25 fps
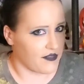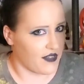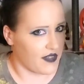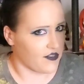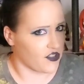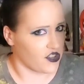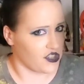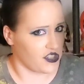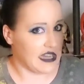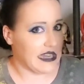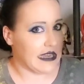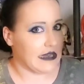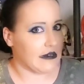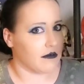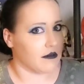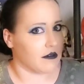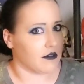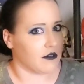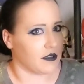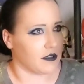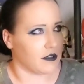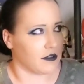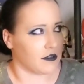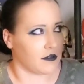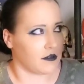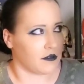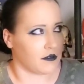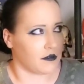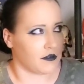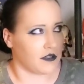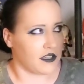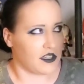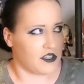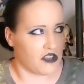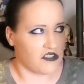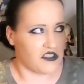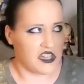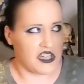I've ever seen.
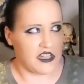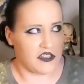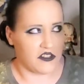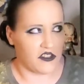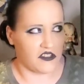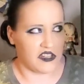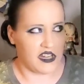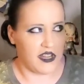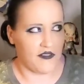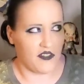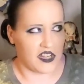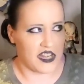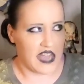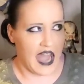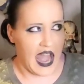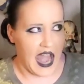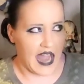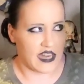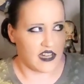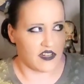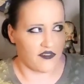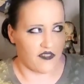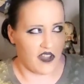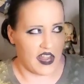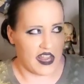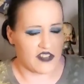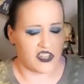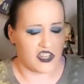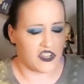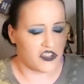Doesn't he have a kind face?